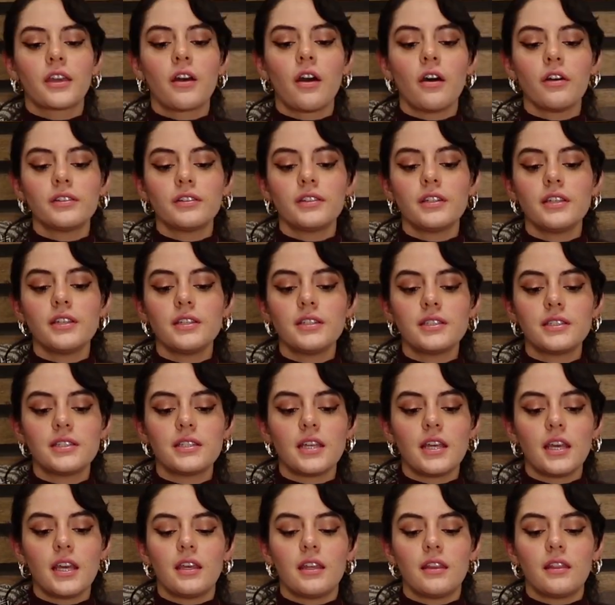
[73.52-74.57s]
I got
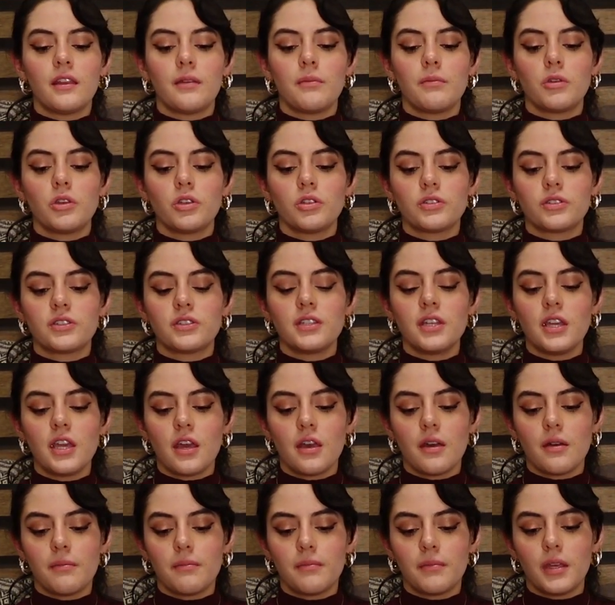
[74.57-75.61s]
this in a
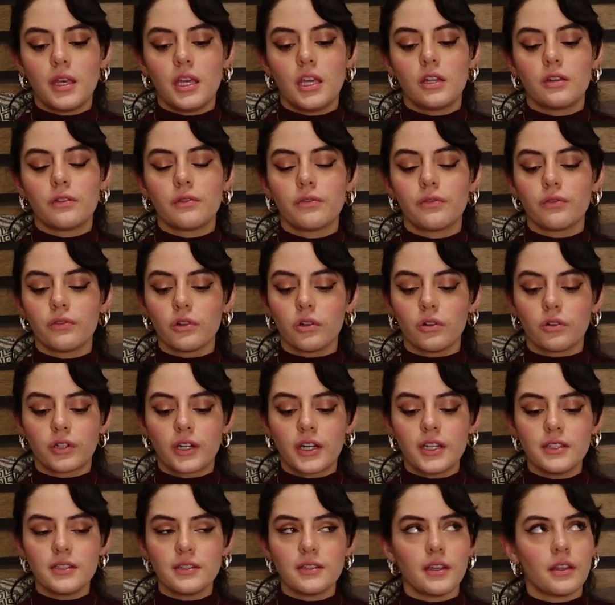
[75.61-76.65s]
museum in
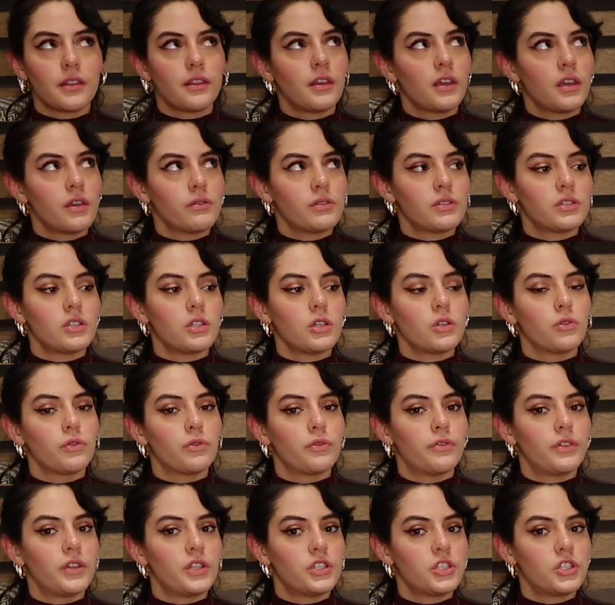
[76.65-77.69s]
Florence. I think it was the
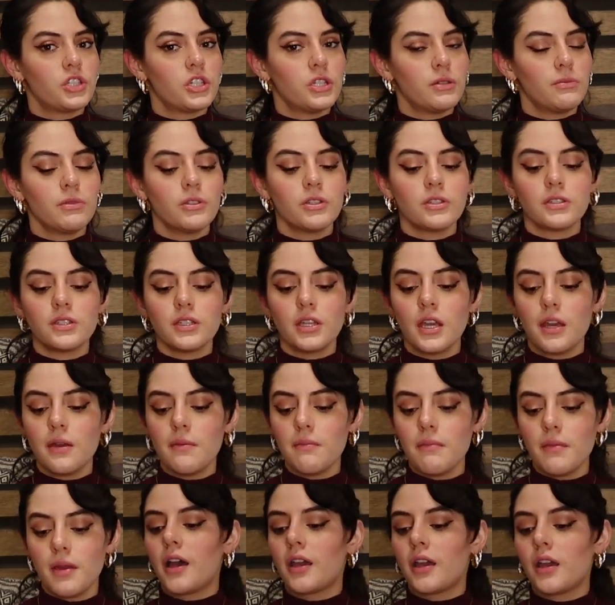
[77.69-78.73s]
Uffizi
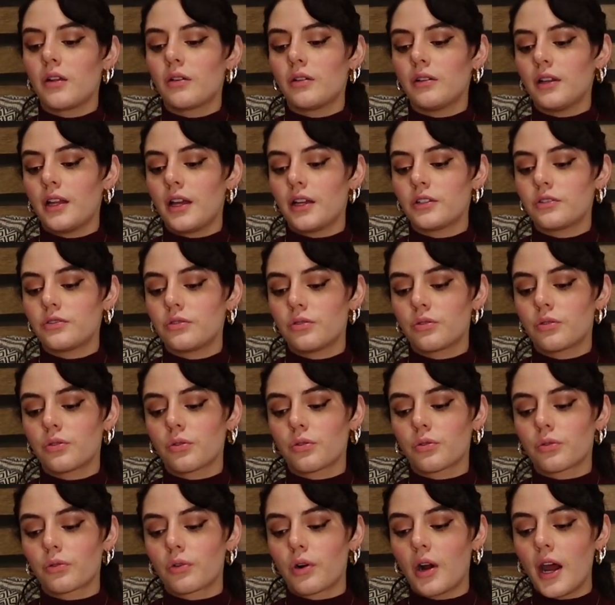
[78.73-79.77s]
Museum. I like to
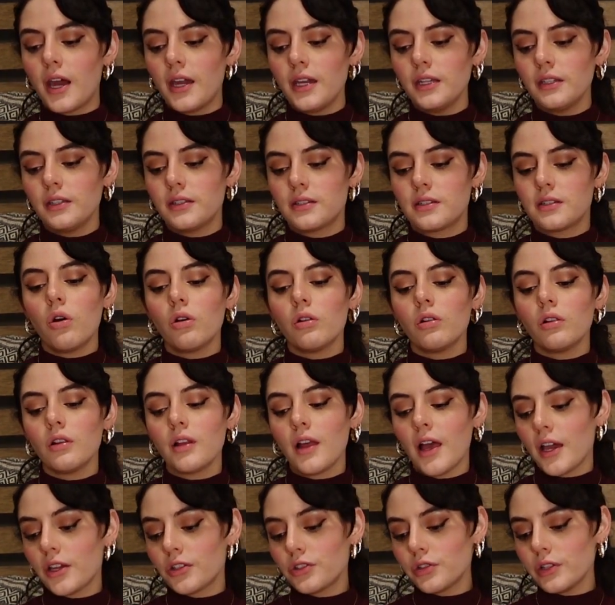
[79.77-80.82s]
cry.
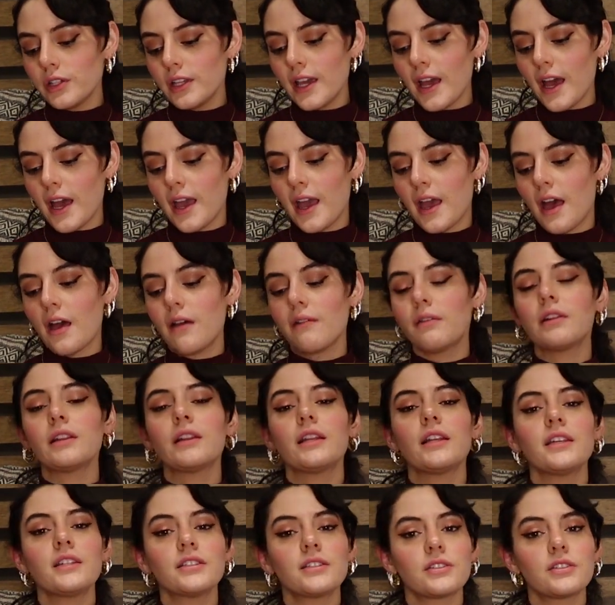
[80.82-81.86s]
All, actually I have a
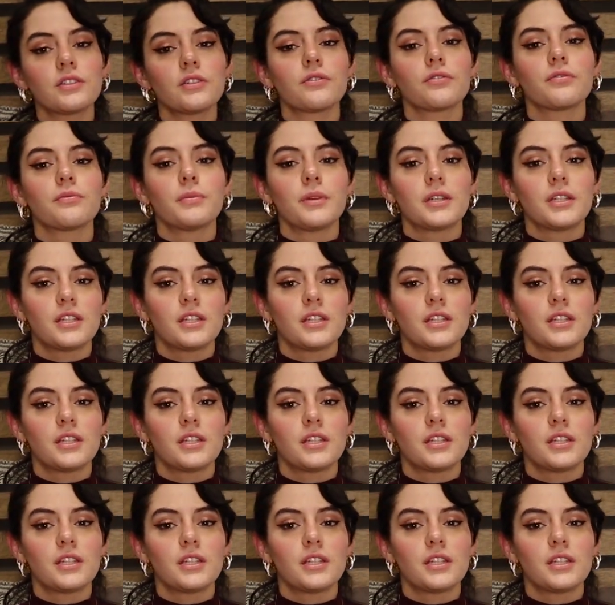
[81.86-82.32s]
list of